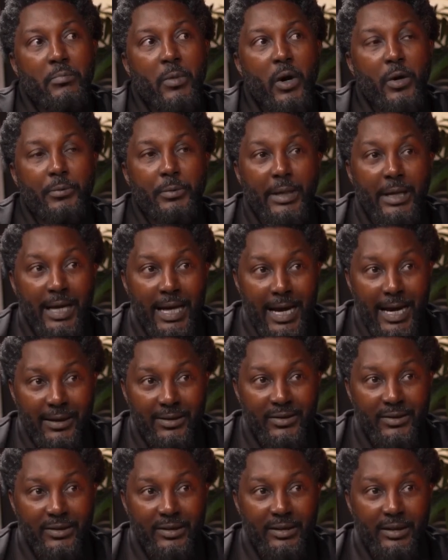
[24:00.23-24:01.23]
more
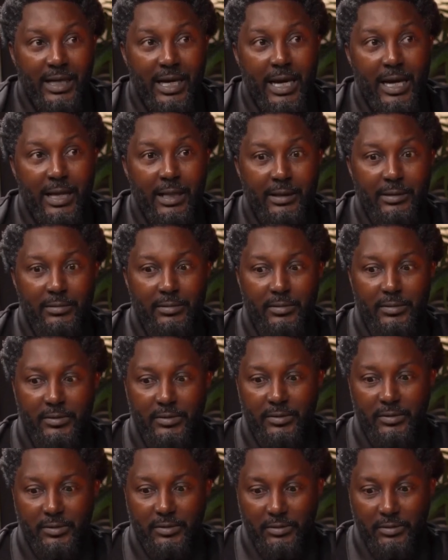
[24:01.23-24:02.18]
relaxed and